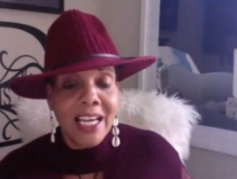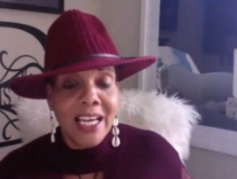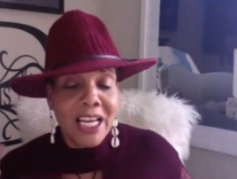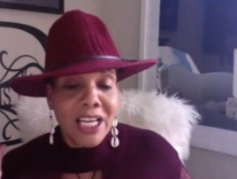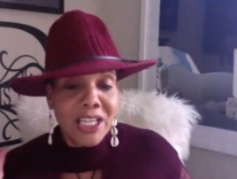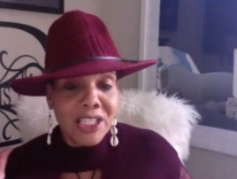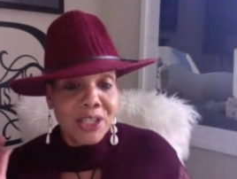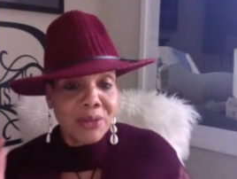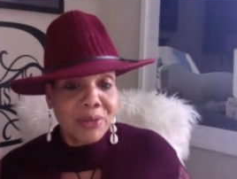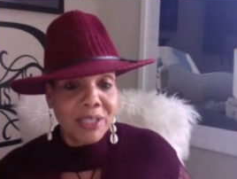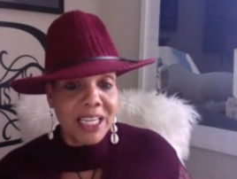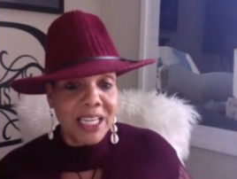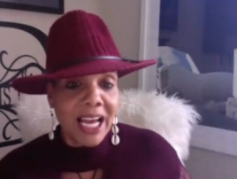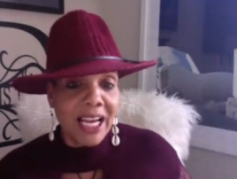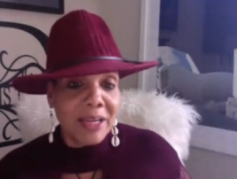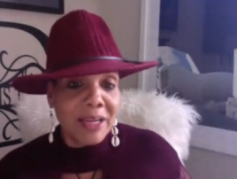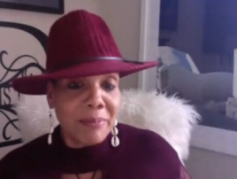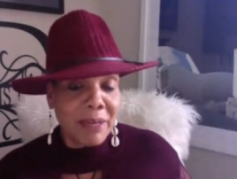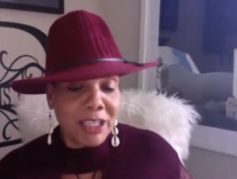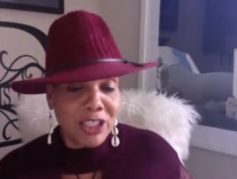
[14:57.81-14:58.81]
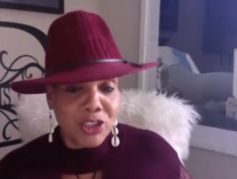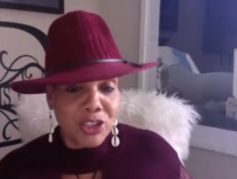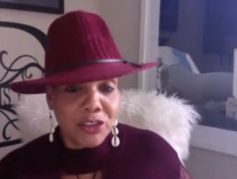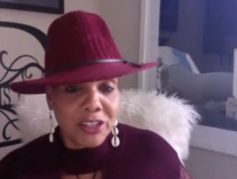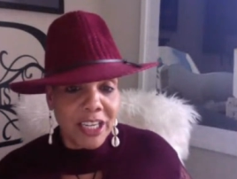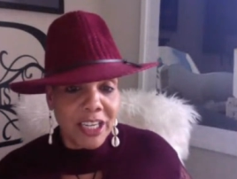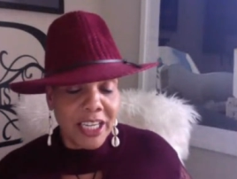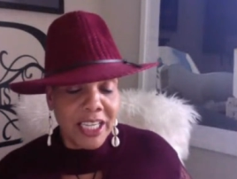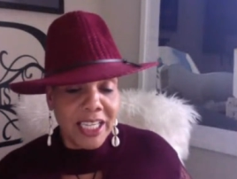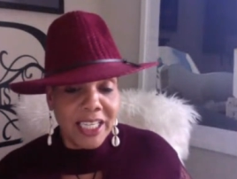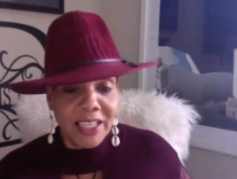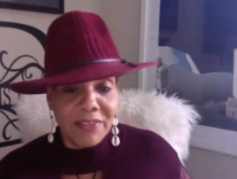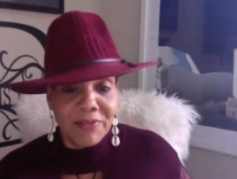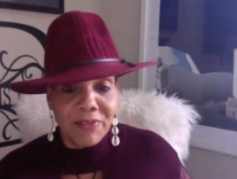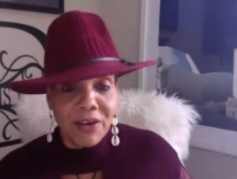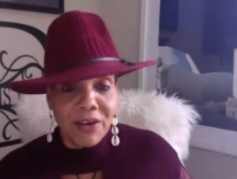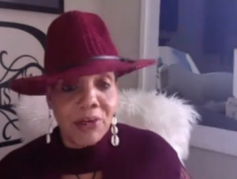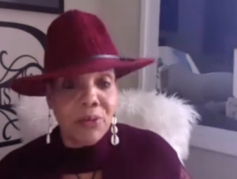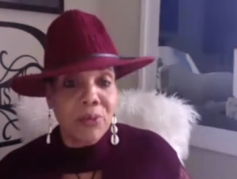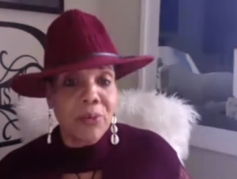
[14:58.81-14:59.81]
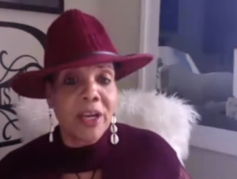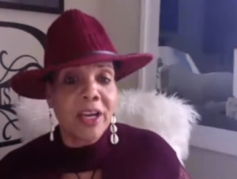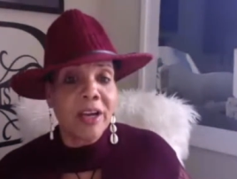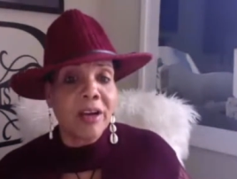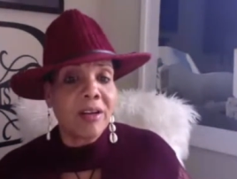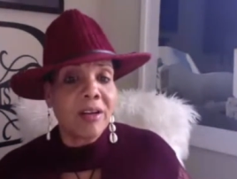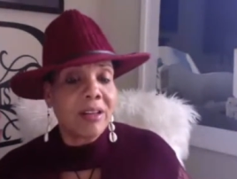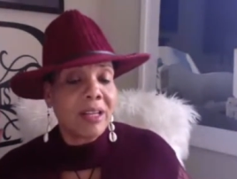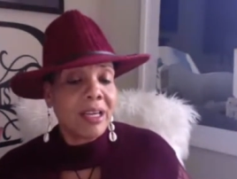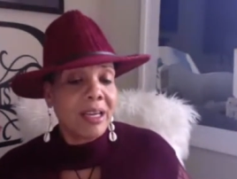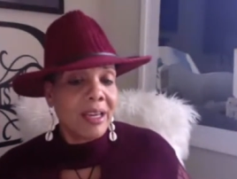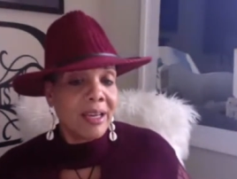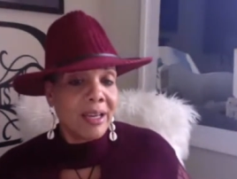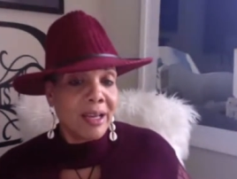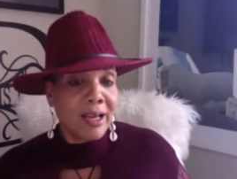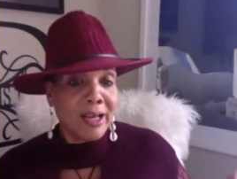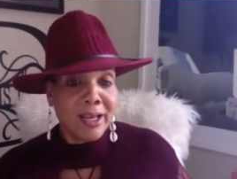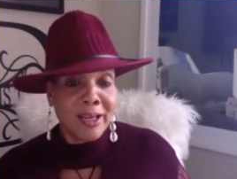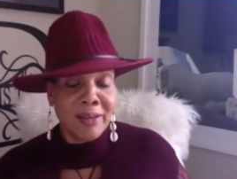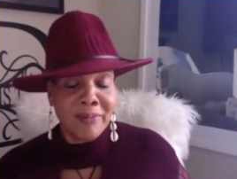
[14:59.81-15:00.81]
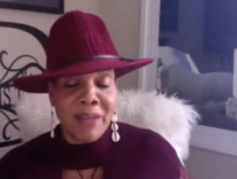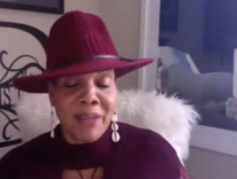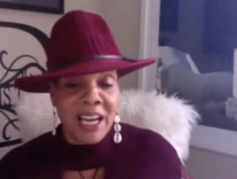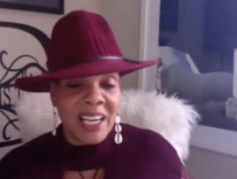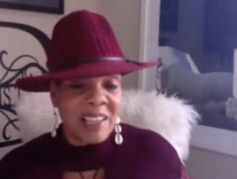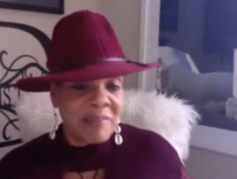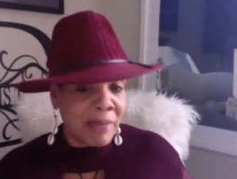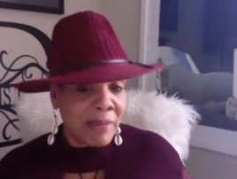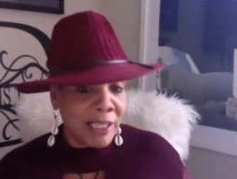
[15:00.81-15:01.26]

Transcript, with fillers: so that I can make sure they're eating very well. Um, I can make